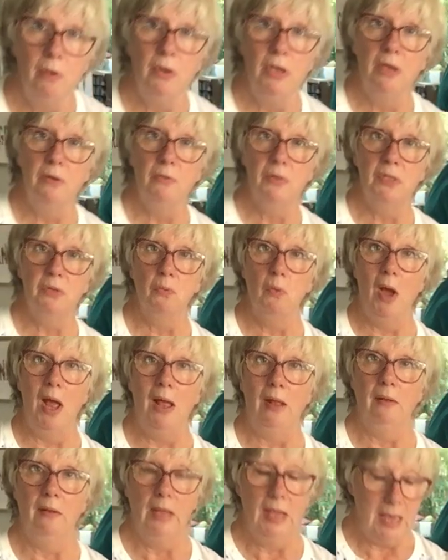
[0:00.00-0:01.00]
you as
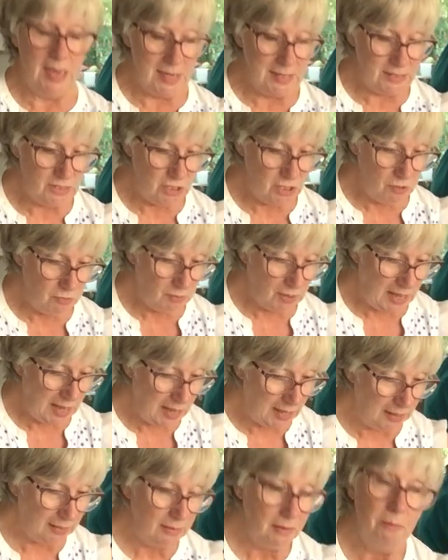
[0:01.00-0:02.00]
well is you
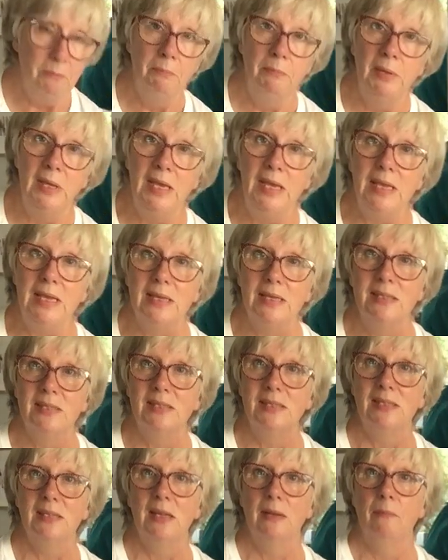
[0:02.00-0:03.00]
can
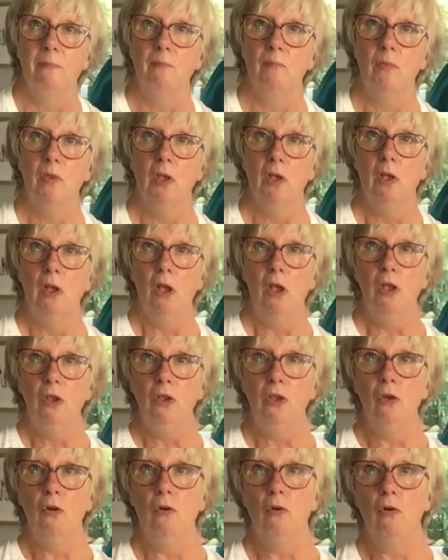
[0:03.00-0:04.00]
piece
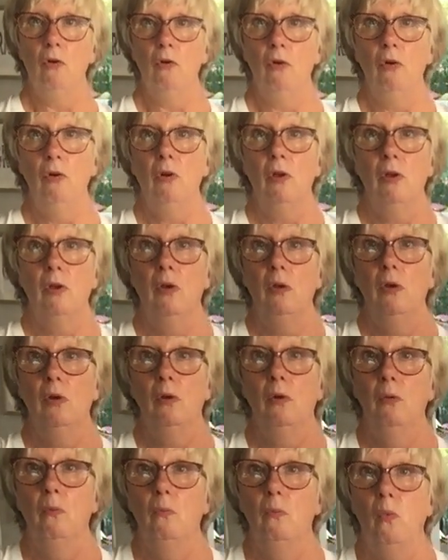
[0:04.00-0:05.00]
your
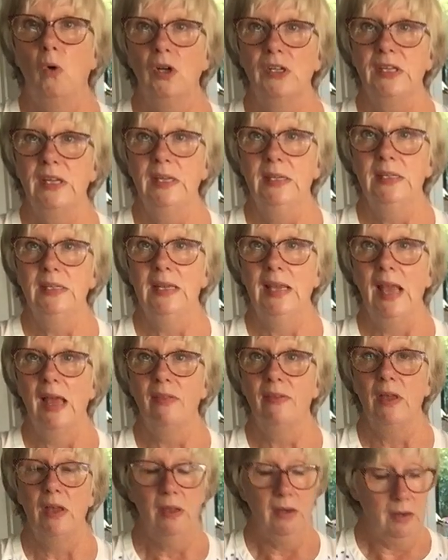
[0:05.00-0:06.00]
wadding
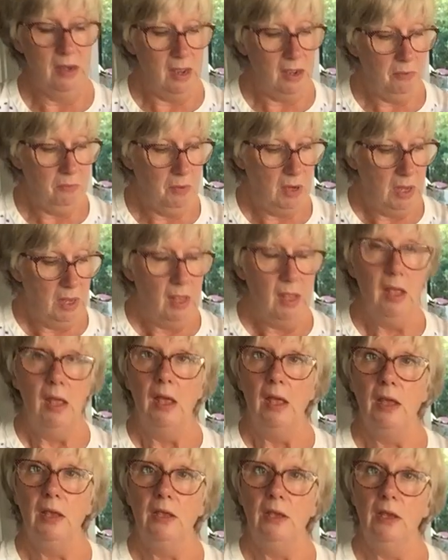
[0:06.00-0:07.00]
together. Now
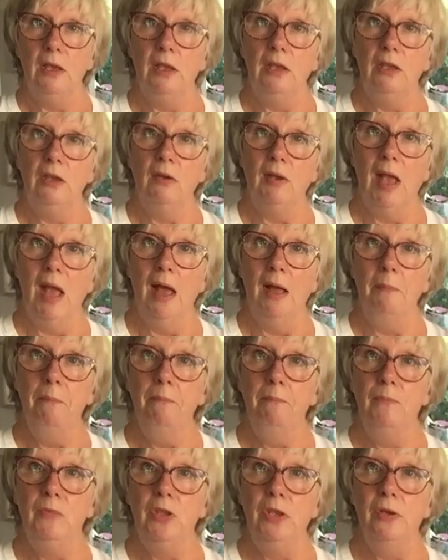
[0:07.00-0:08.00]
you
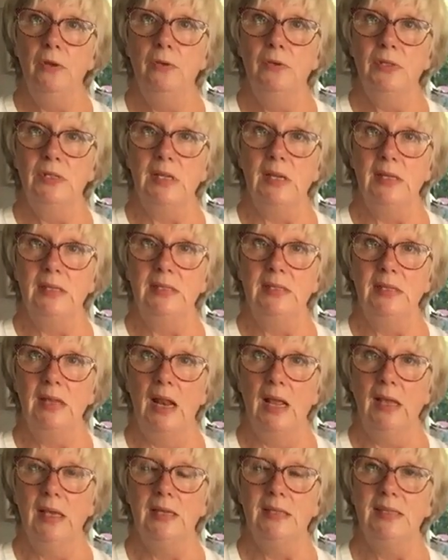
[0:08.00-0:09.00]
can use
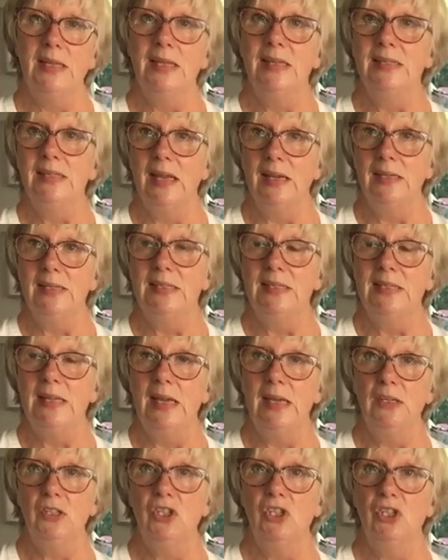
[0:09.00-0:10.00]
like a zigzag
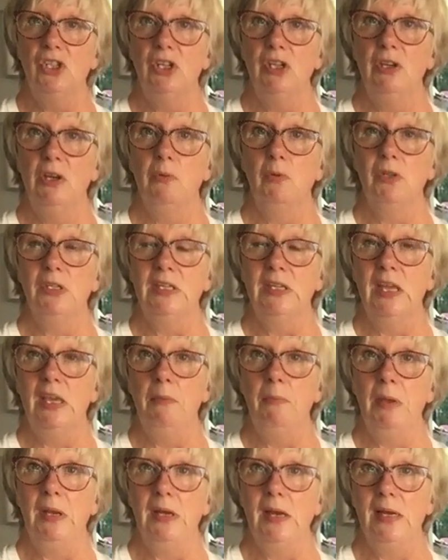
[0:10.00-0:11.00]
stitch. You want to
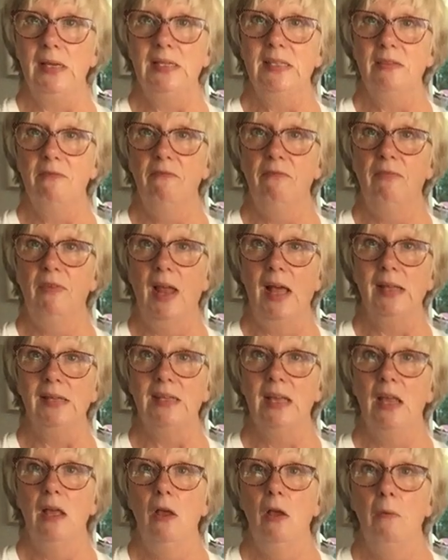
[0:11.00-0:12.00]
keep it nice and flat,
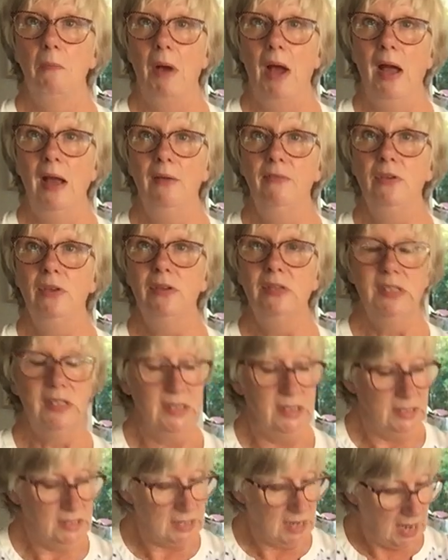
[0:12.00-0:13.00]
but I've used
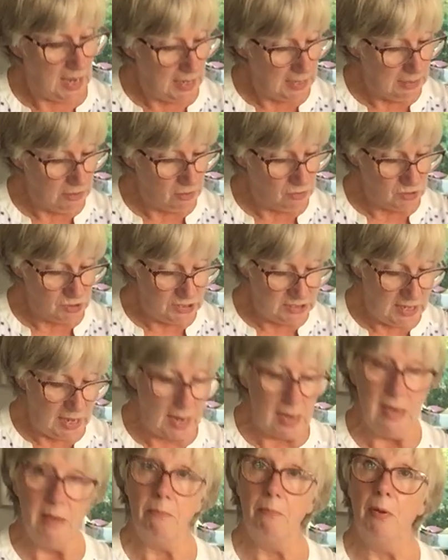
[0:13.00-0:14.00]
this iron-on
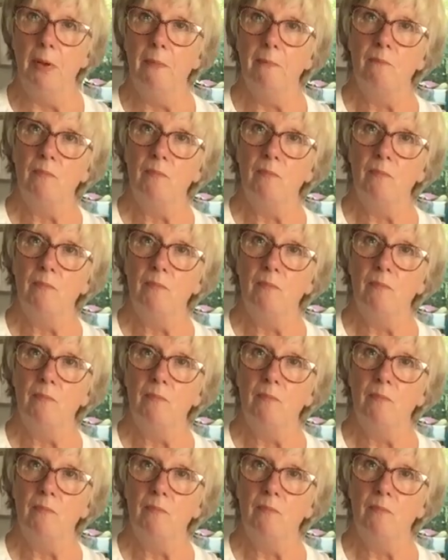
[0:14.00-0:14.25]
tape